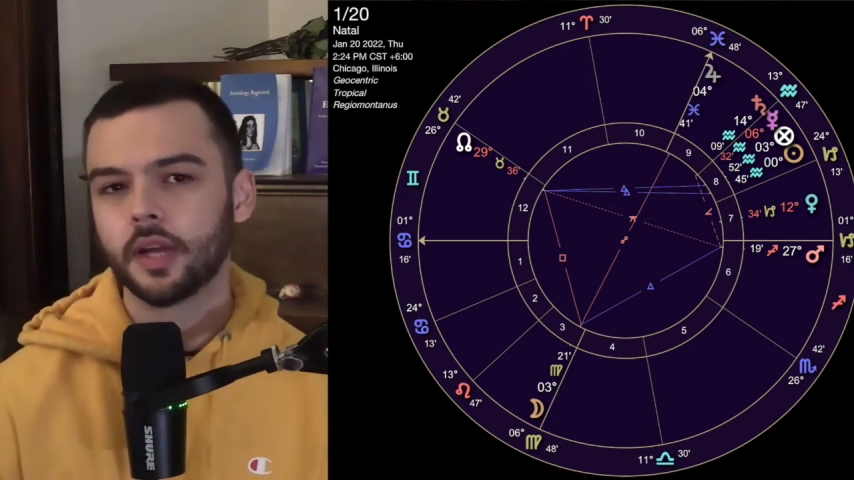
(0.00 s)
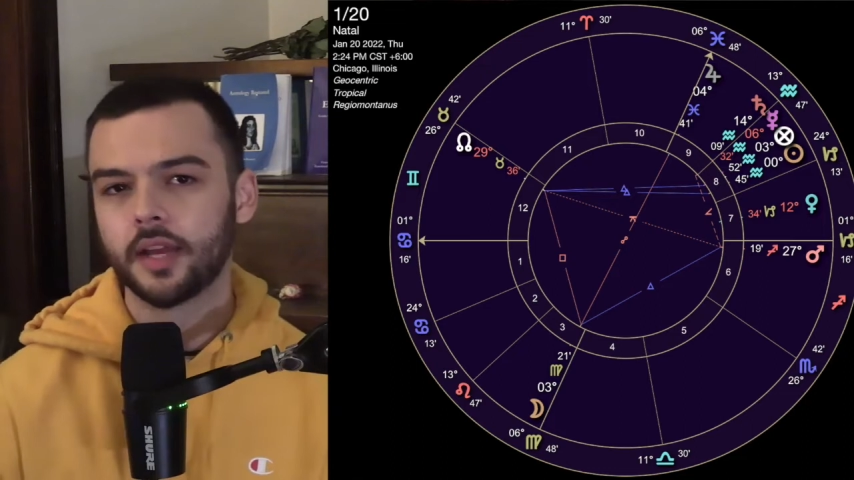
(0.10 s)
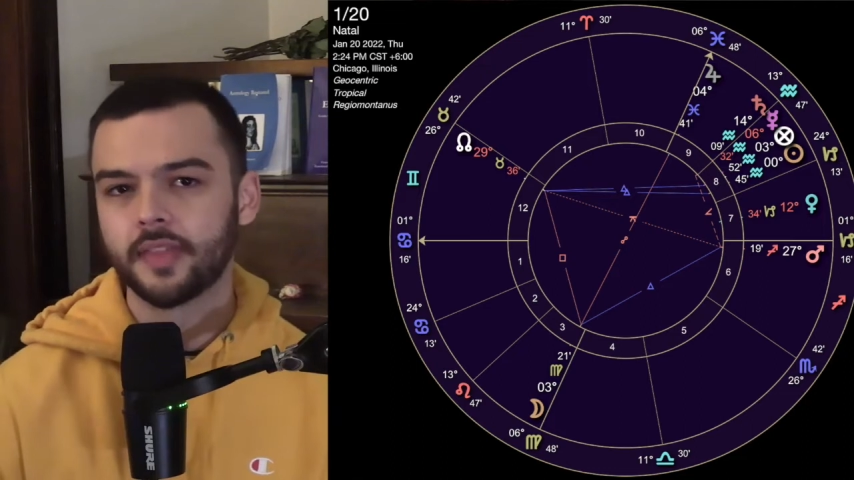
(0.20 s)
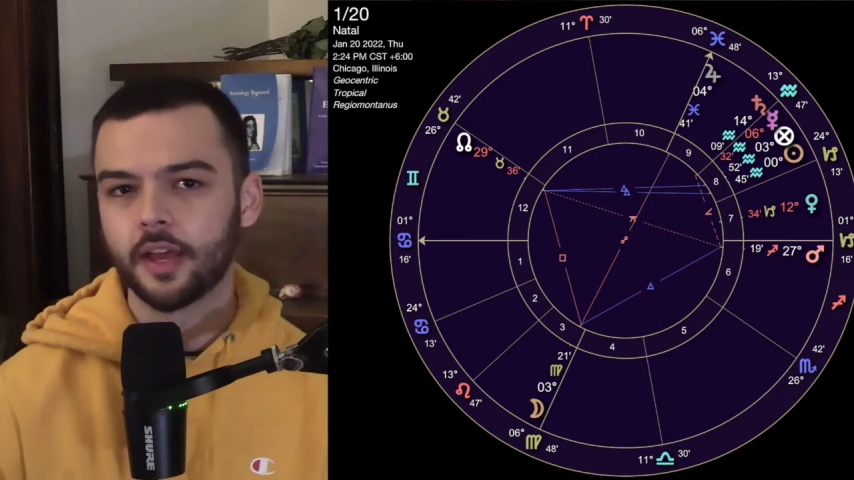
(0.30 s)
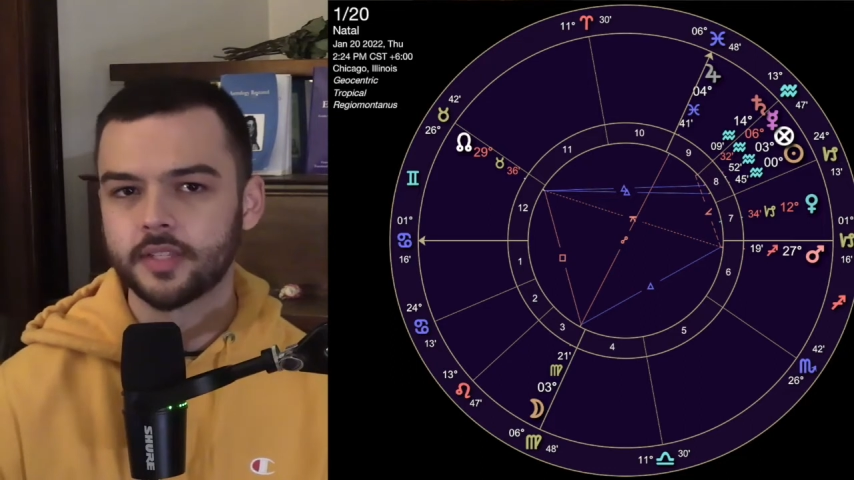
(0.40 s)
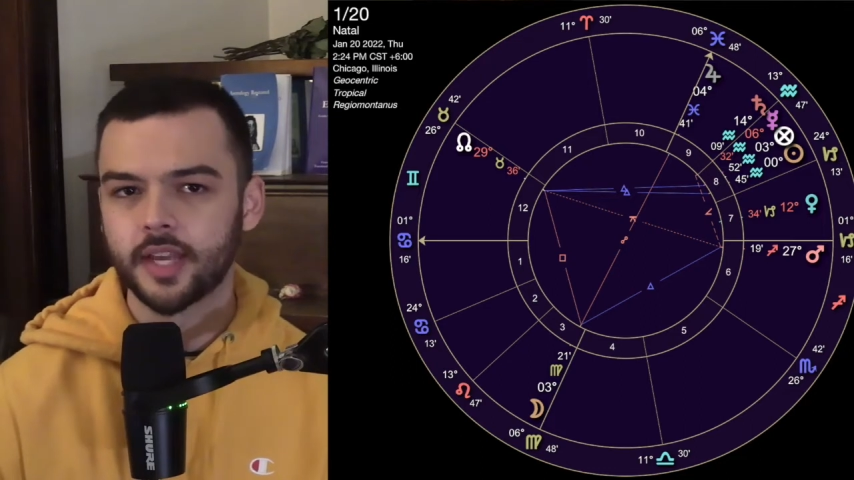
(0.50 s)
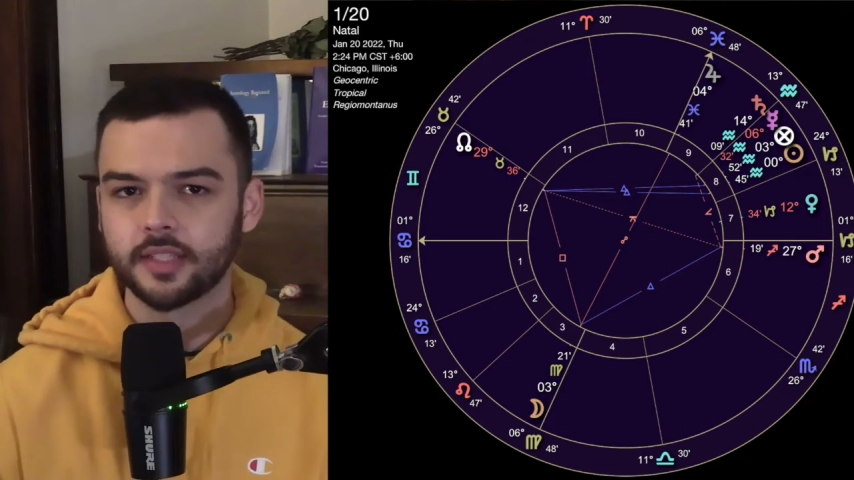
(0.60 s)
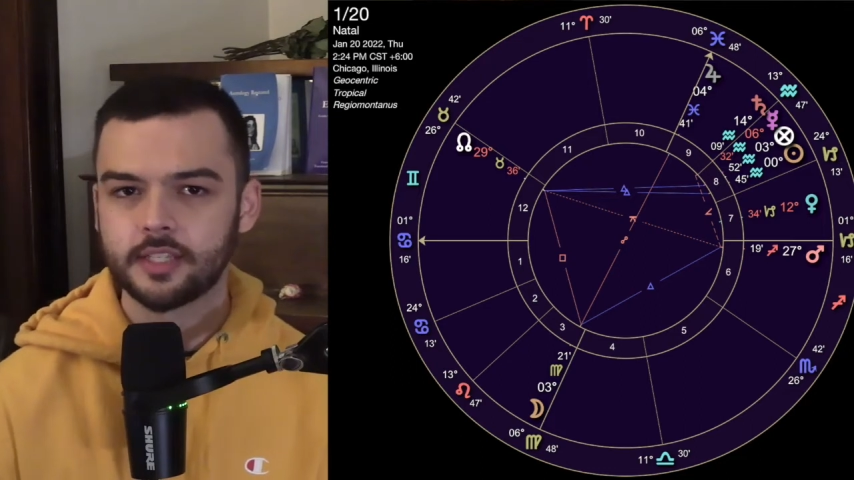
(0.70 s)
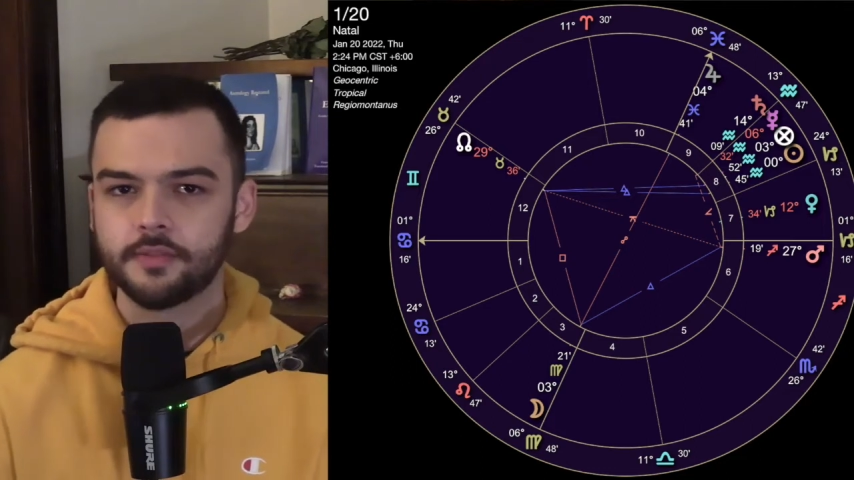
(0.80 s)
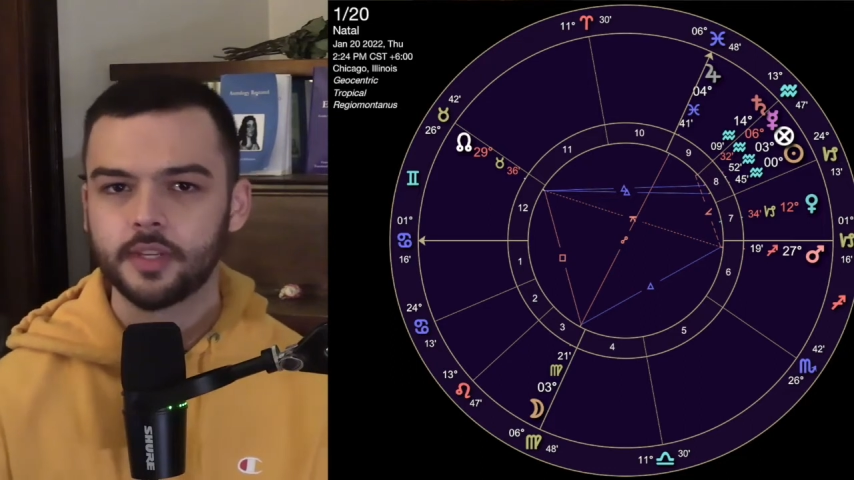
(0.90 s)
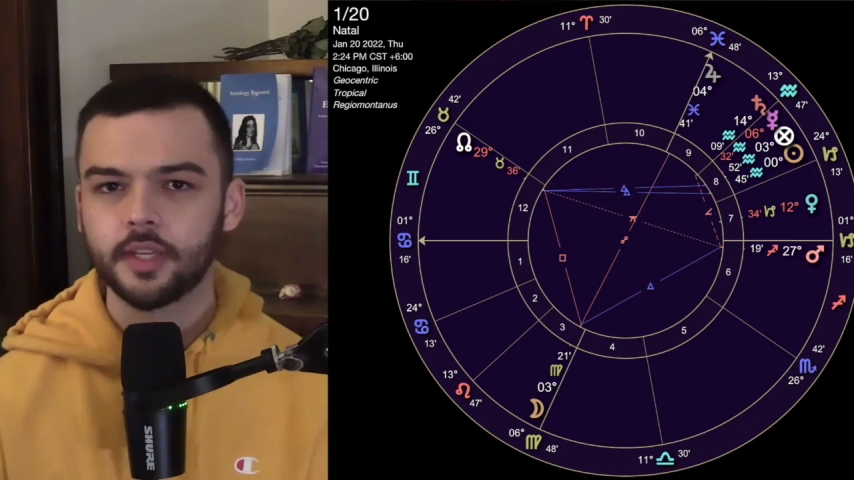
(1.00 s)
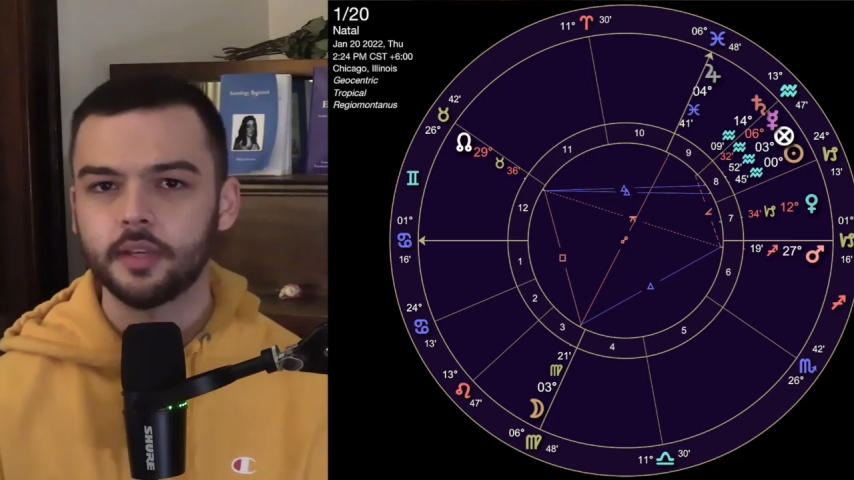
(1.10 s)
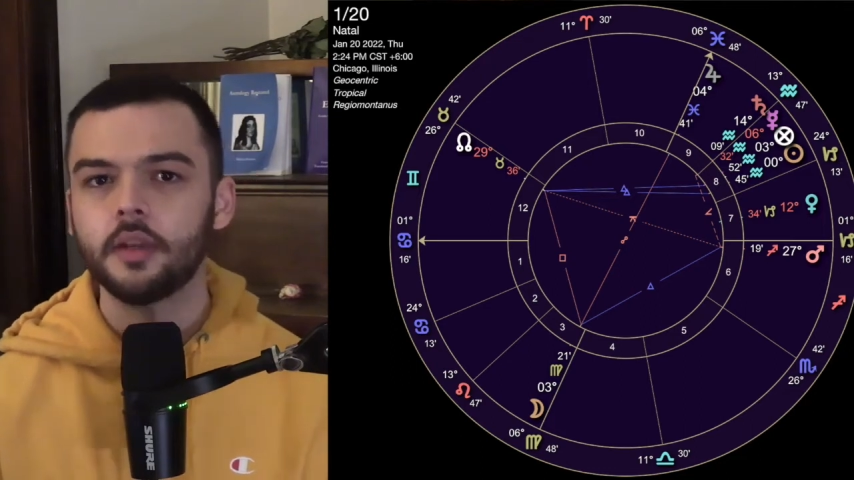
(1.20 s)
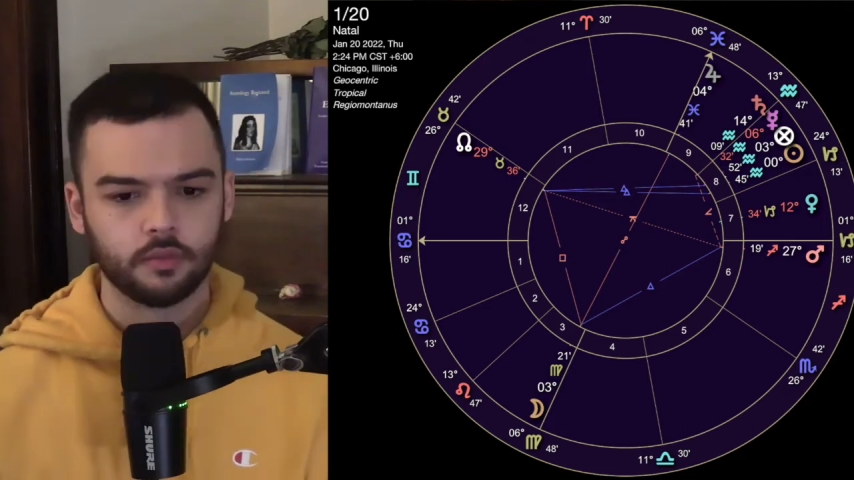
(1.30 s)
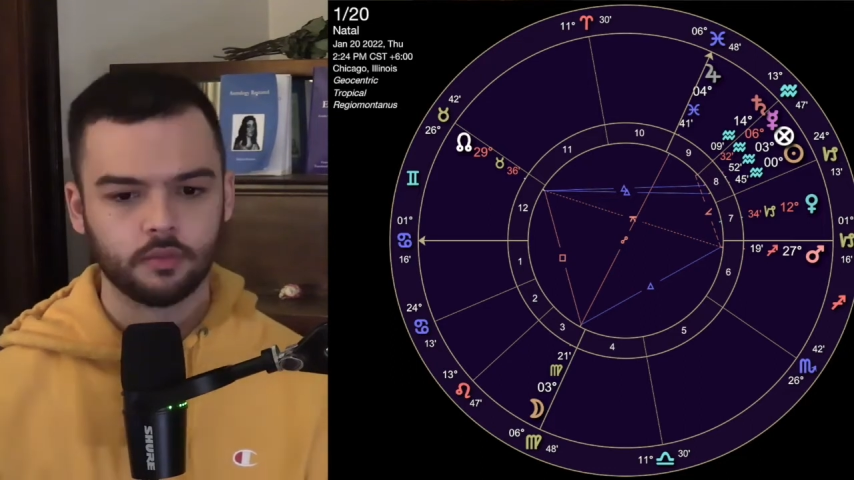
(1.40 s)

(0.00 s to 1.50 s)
9th house activity.